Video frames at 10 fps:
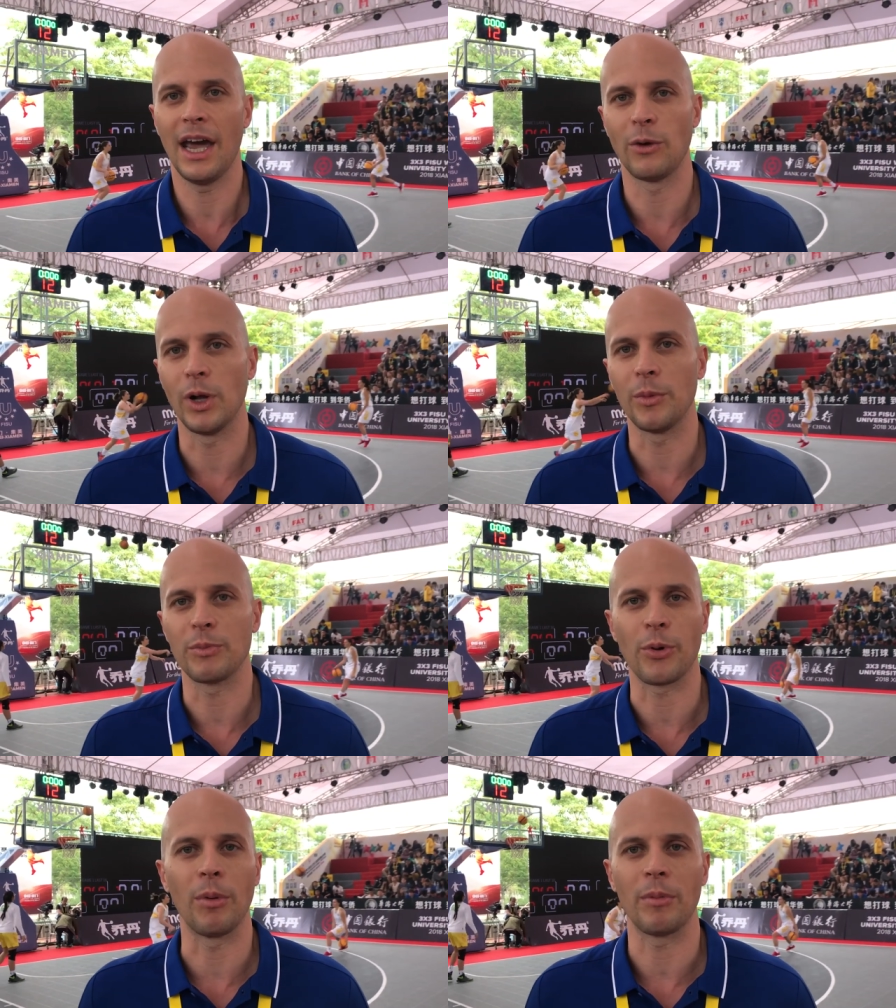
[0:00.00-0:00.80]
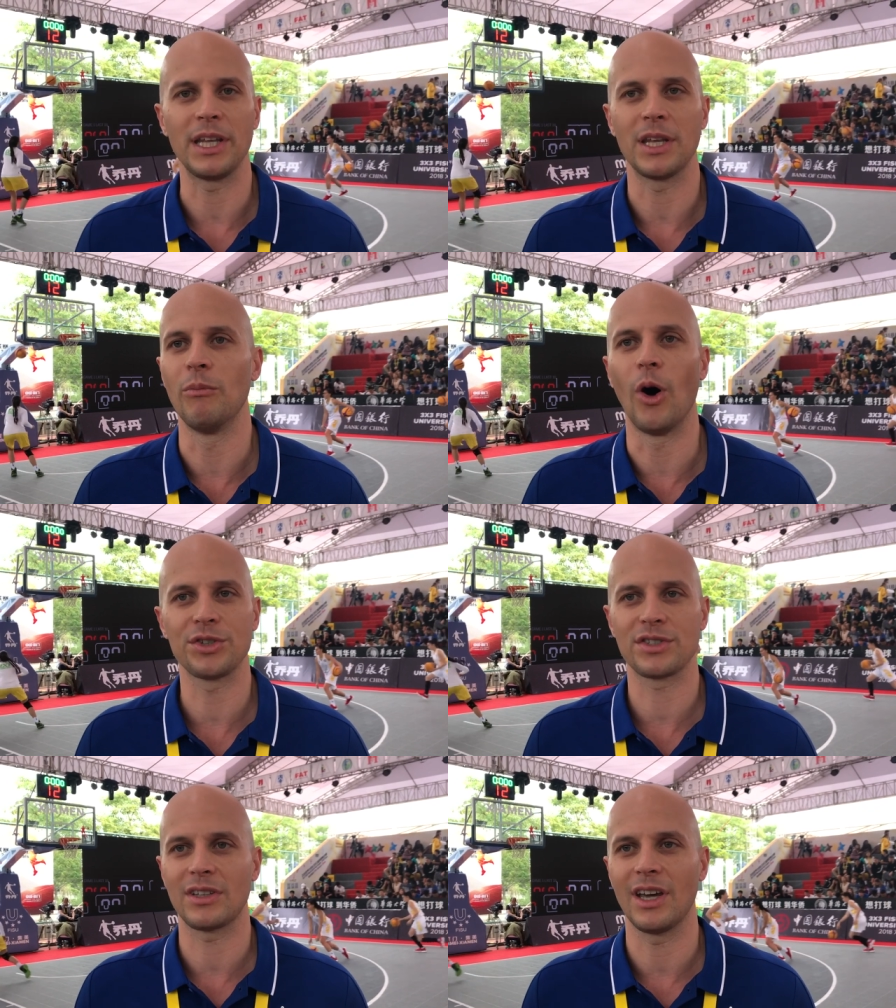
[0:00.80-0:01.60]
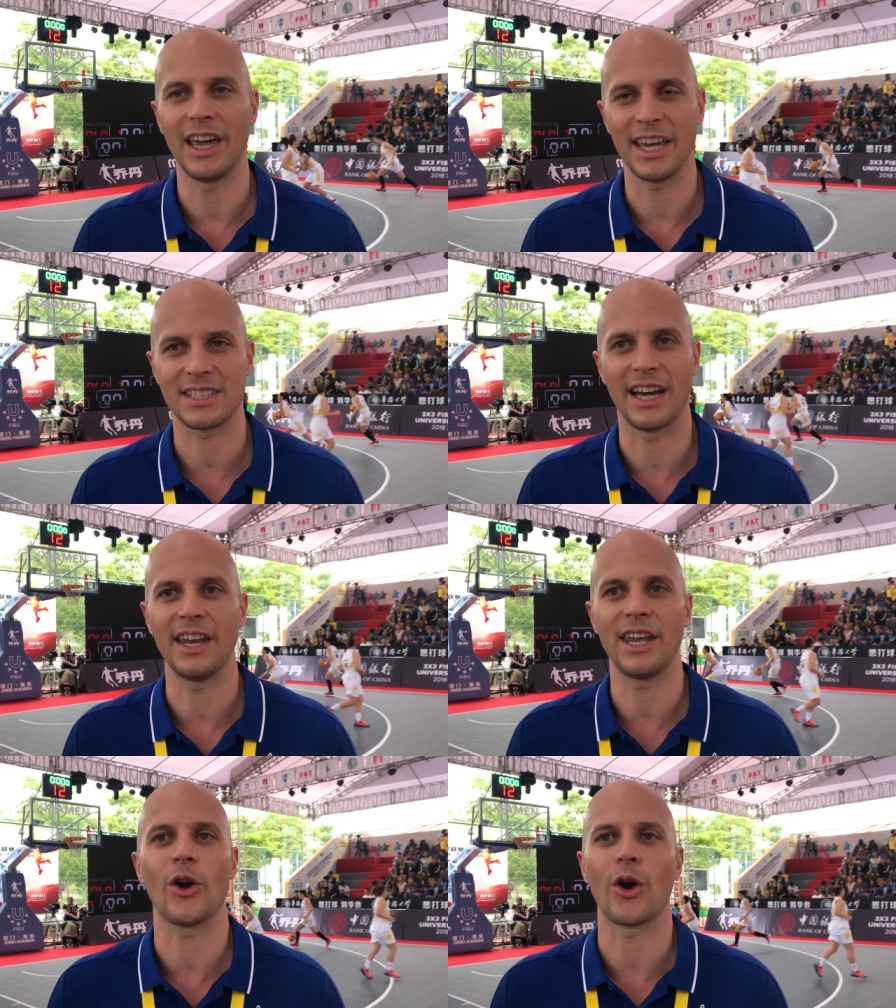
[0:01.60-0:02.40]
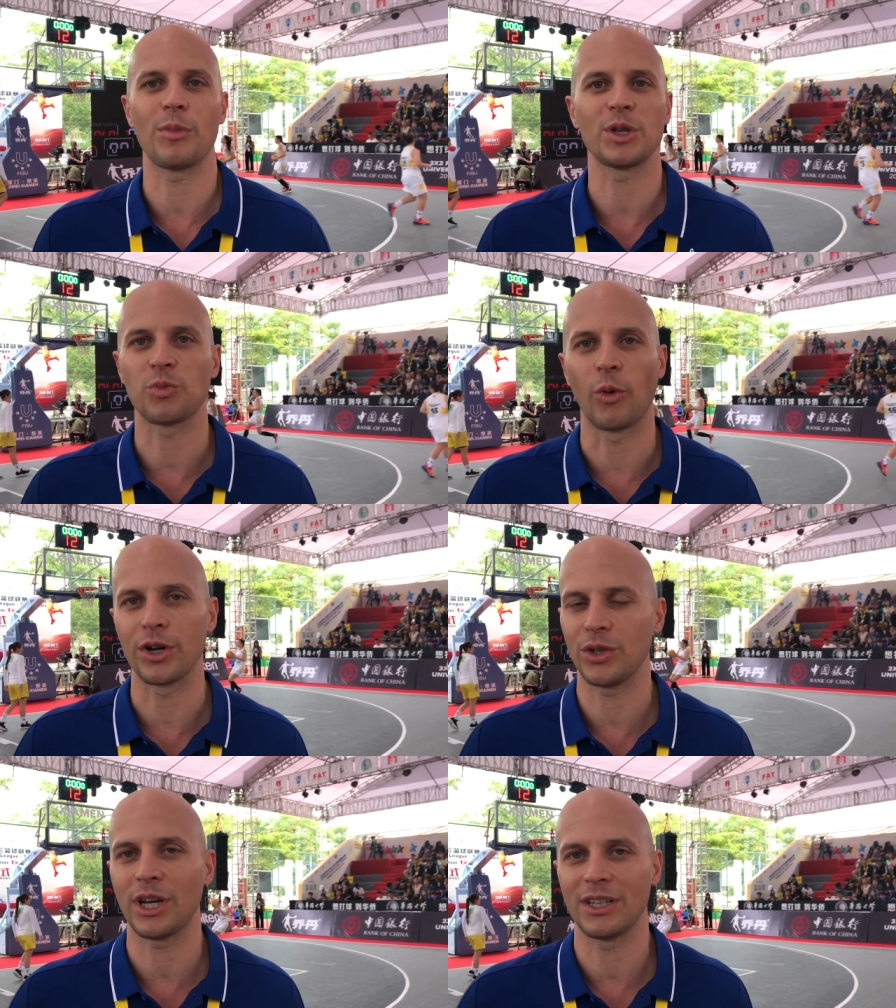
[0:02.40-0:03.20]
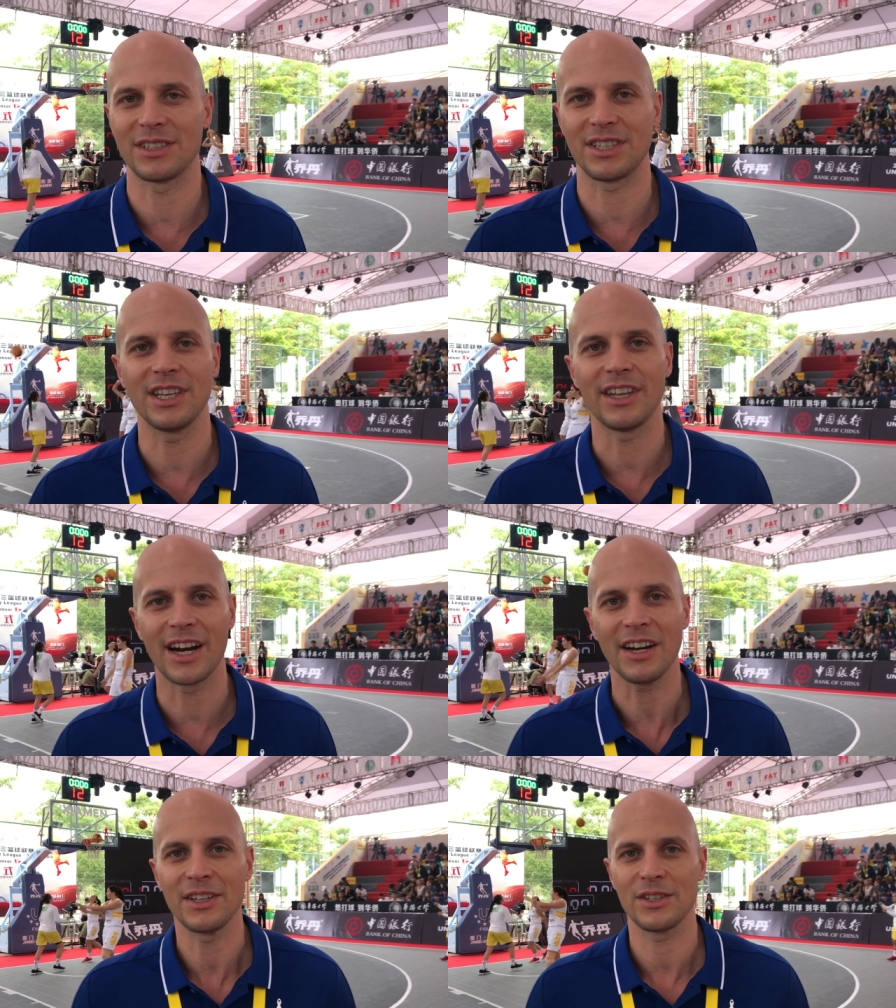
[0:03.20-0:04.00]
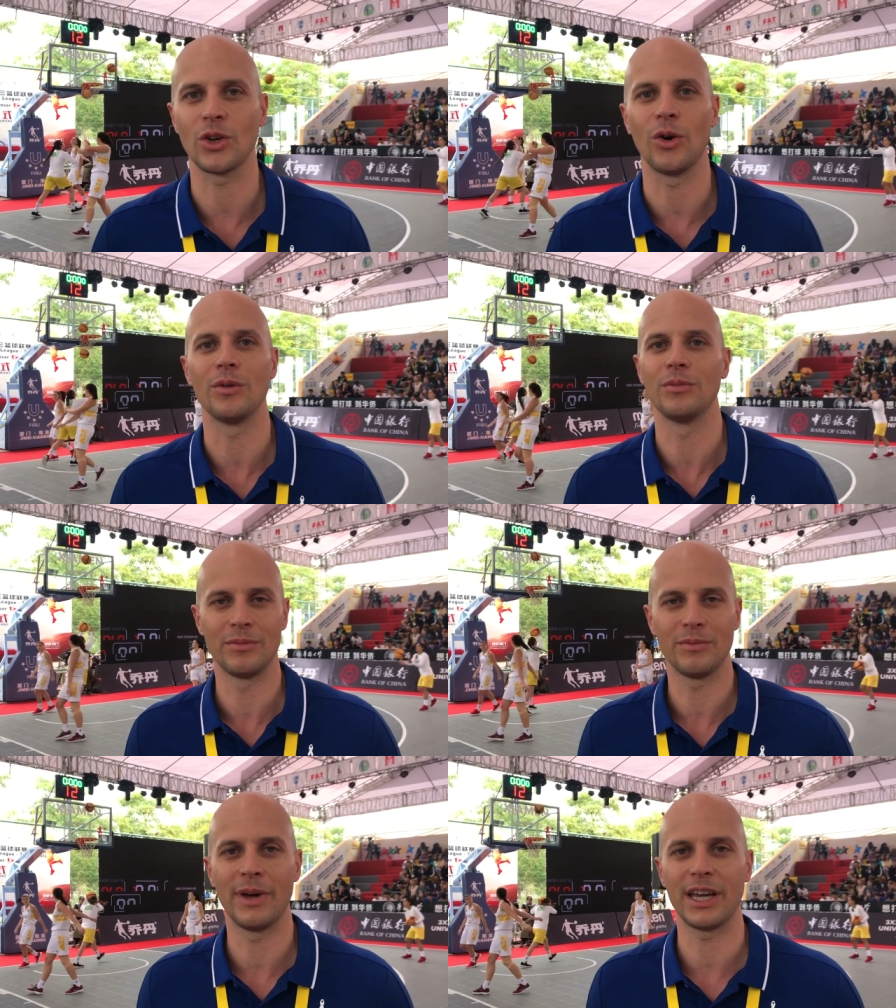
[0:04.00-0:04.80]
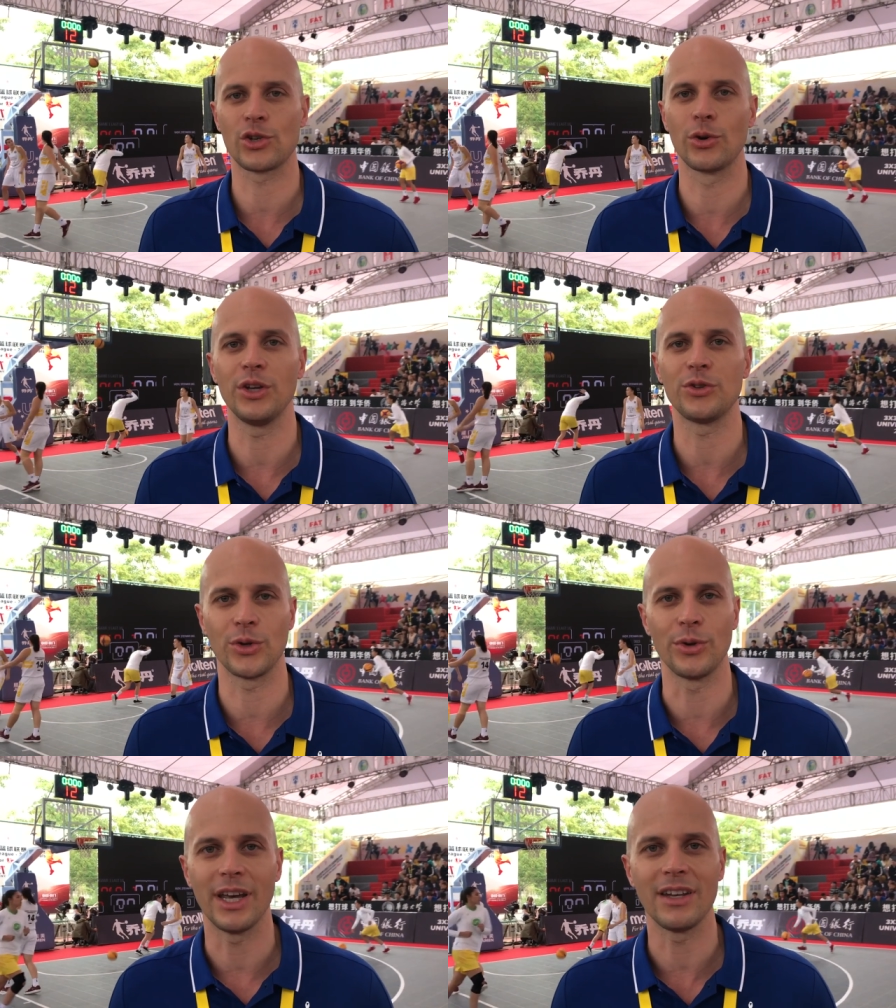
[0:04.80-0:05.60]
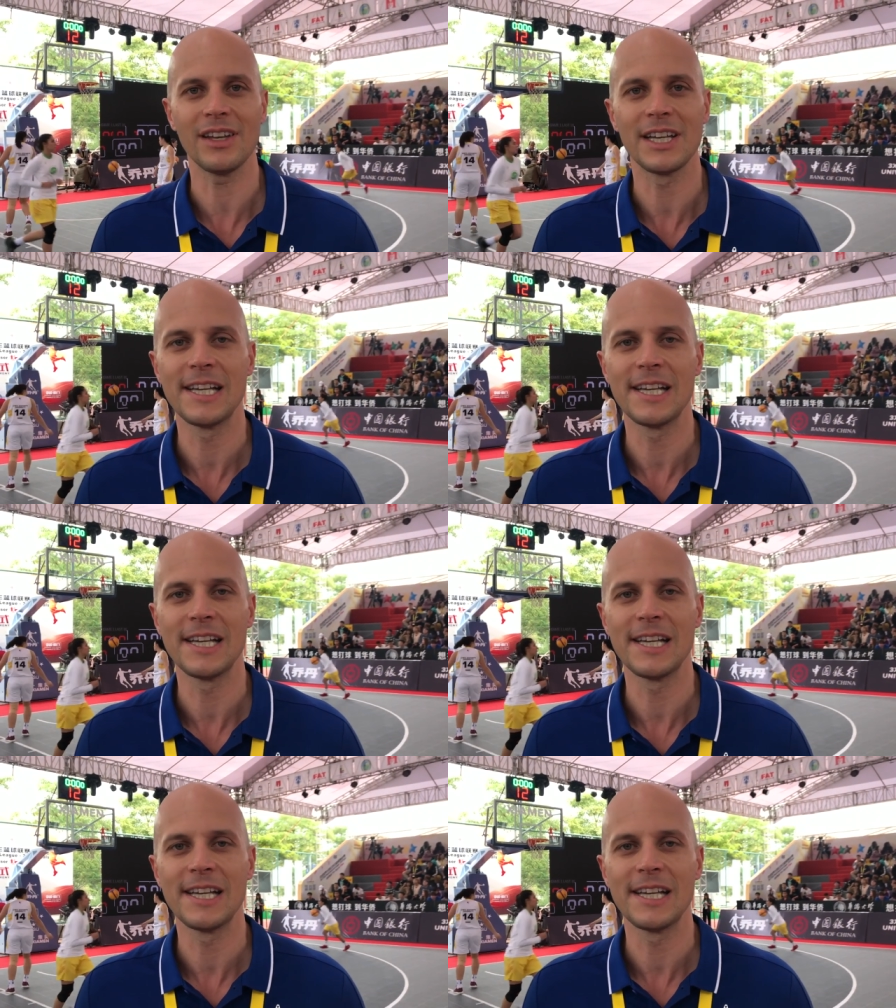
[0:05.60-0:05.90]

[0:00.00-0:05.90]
and will be probably the most exciting urban sport you can see there, so make sure you tune in.